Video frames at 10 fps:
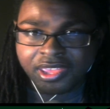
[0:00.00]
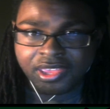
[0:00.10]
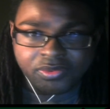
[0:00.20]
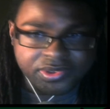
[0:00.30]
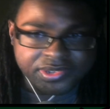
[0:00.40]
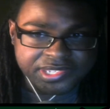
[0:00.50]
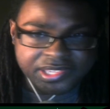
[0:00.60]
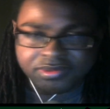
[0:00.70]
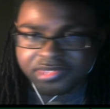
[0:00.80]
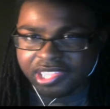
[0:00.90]
We'll see.
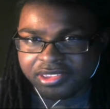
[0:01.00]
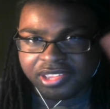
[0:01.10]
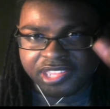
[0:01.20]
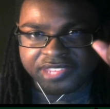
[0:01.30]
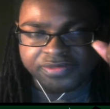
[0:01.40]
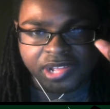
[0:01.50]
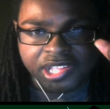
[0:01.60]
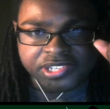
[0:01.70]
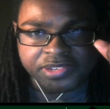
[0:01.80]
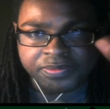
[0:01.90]
Thank you guys for
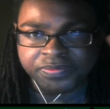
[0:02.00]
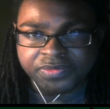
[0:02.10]
watching.